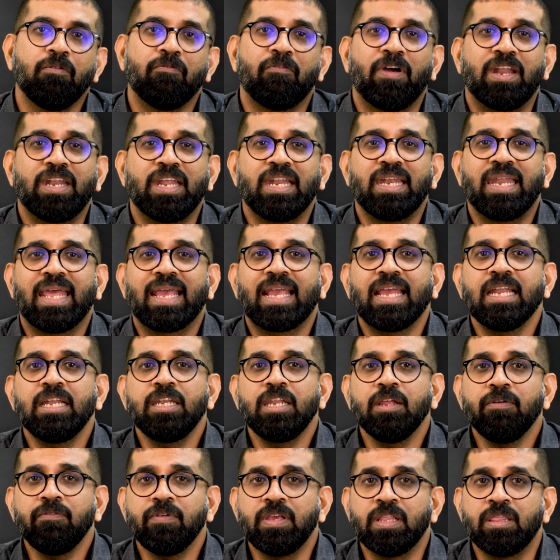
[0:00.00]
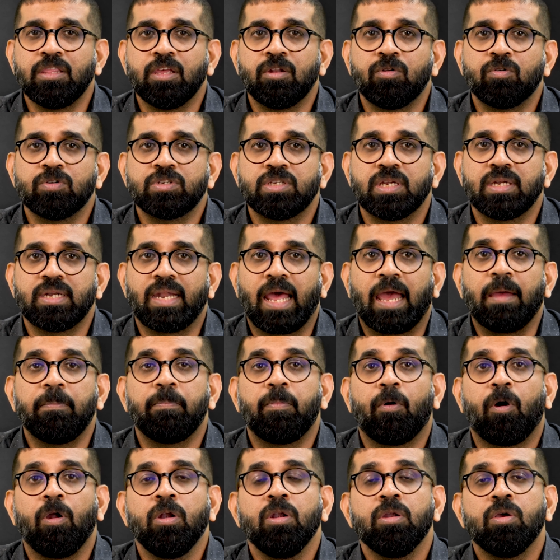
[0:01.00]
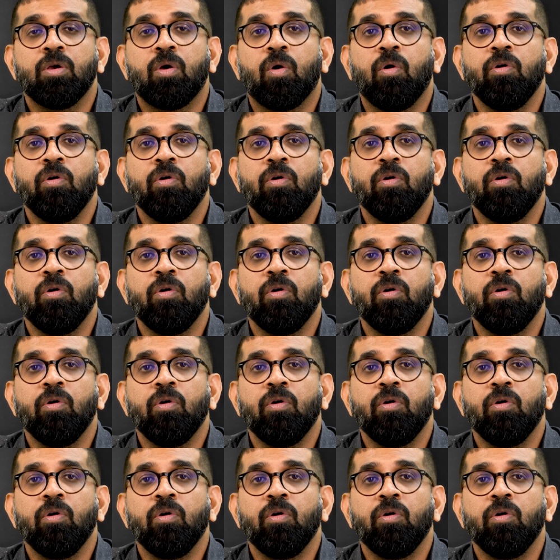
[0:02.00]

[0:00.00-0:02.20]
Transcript: when a negative Indian Ocean dipole